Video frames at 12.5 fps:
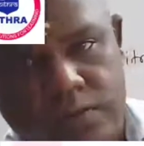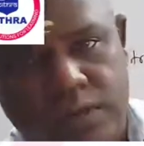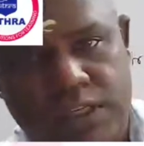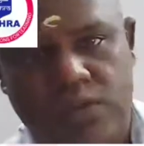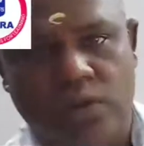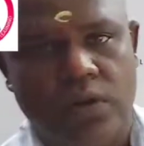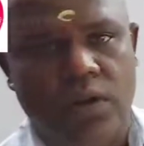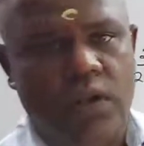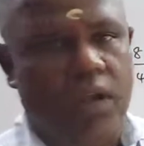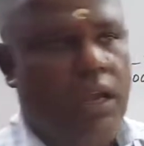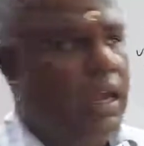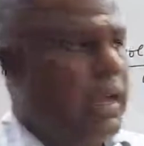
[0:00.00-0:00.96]
That's it.
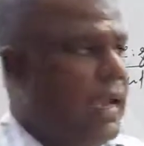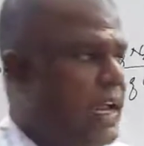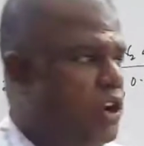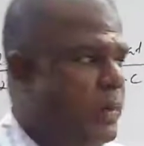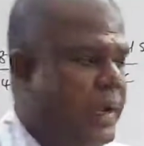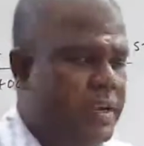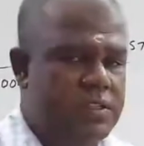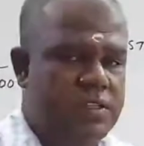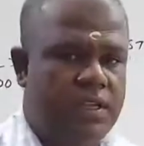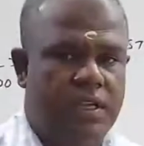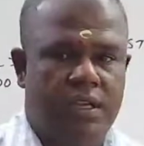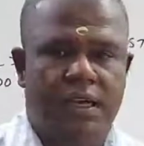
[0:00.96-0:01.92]

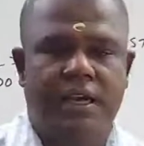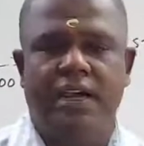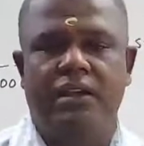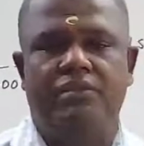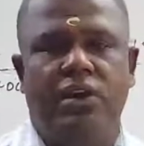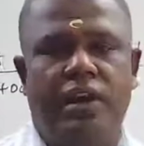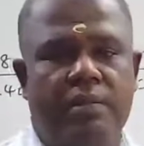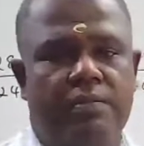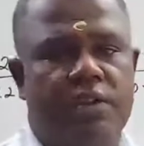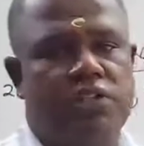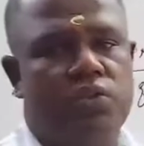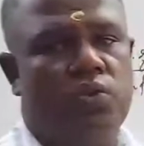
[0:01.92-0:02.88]
Aromaticity, Haeckel
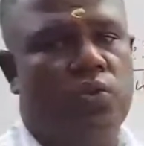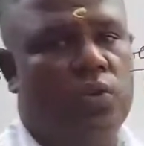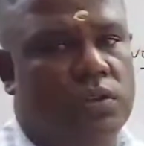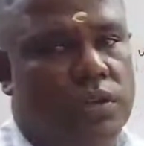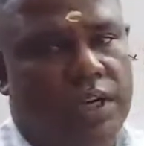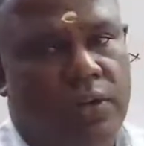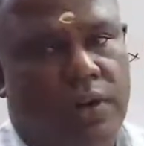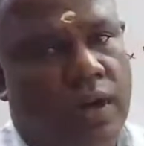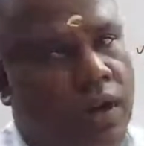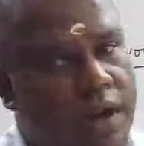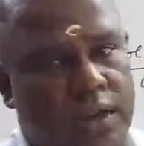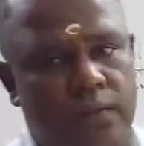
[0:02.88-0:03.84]
4n+2 rule that you are
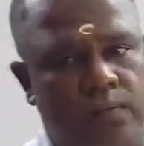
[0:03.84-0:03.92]
learning.